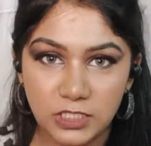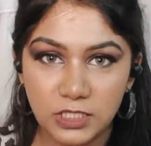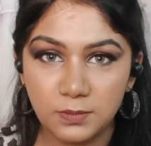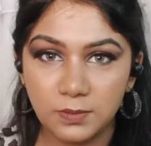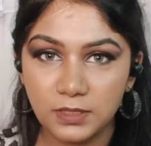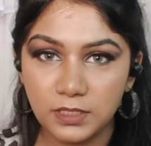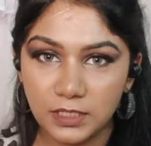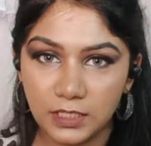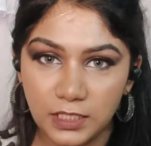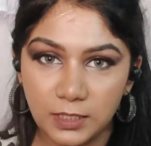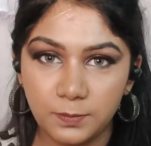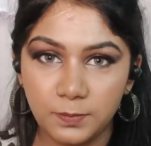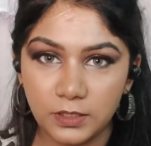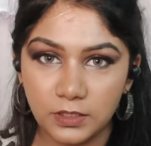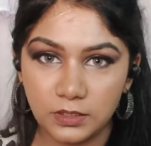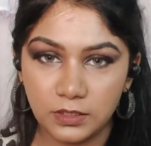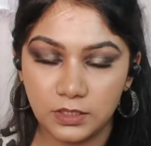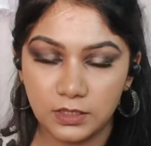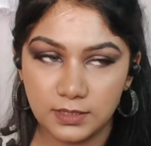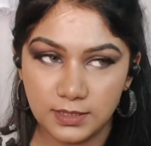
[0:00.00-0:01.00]
even the
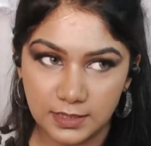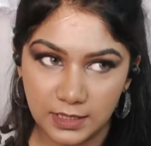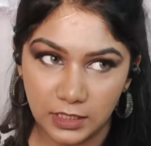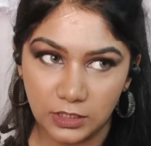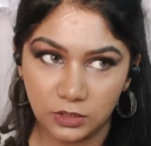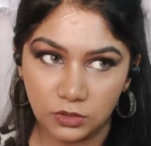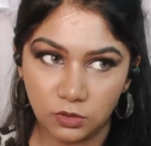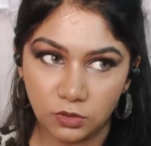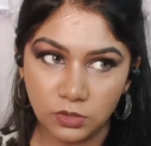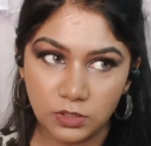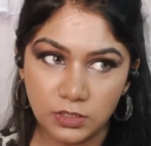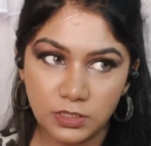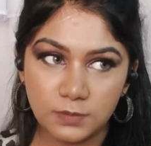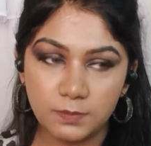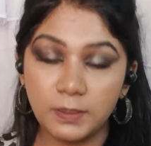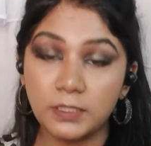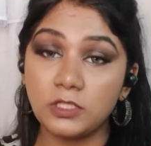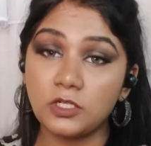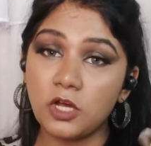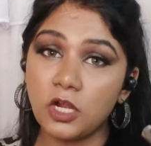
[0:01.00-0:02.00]
deeper skin tones,
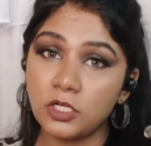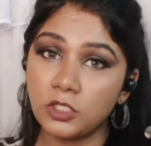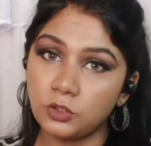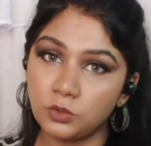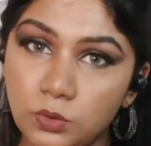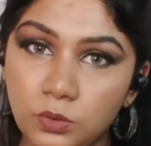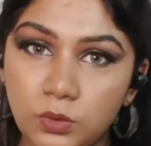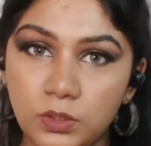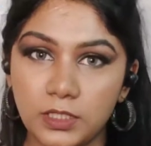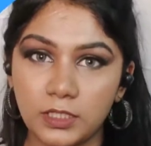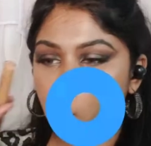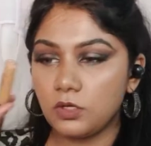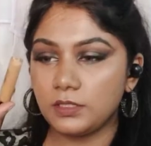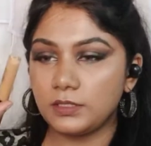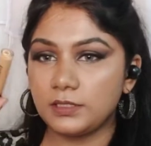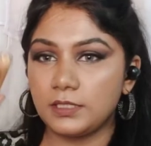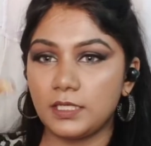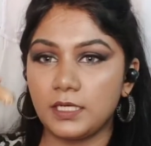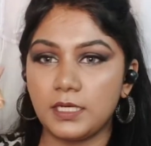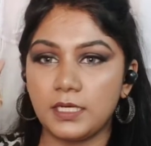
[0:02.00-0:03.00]
but not too deep.